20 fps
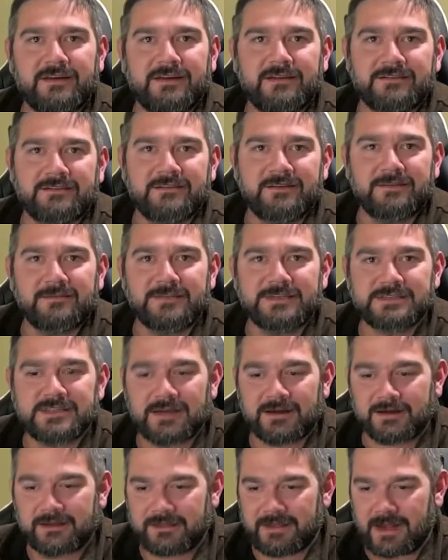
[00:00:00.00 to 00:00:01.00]
it, so I missed
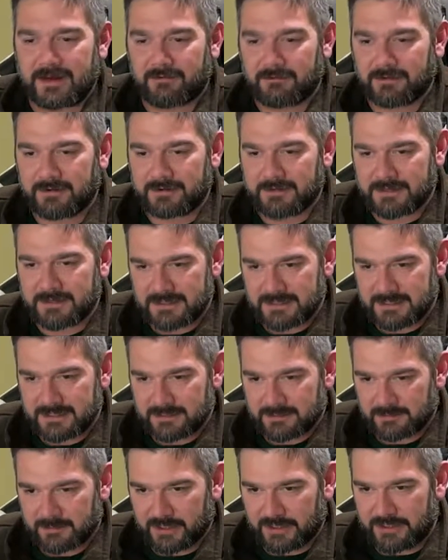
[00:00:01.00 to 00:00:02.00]
out on that one.
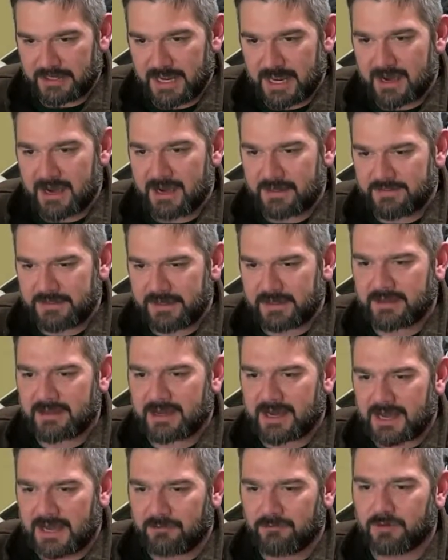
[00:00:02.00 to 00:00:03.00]
But yeah, I think
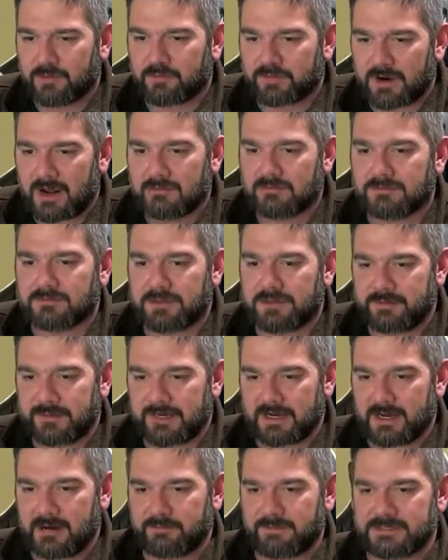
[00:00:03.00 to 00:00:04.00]
I will probably
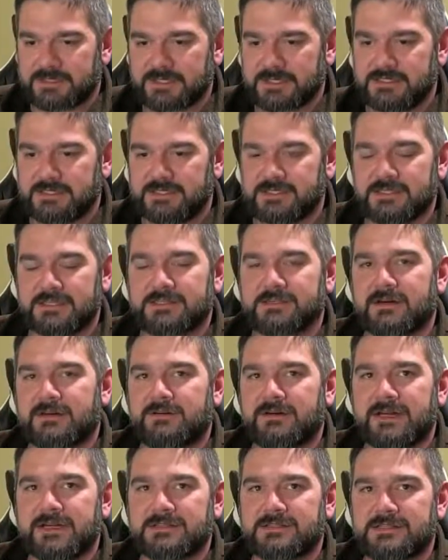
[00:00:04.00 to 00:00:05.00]
pick up a
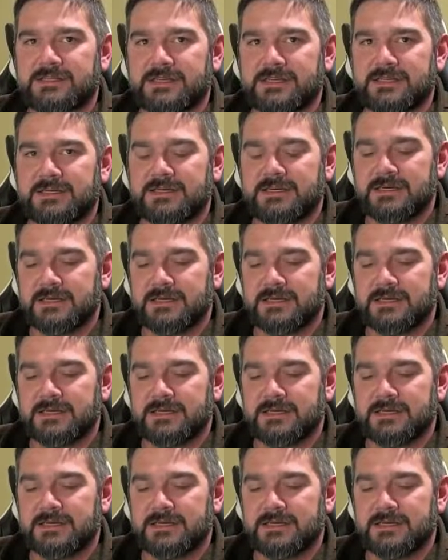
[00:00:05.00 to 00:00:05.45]
6600 XT.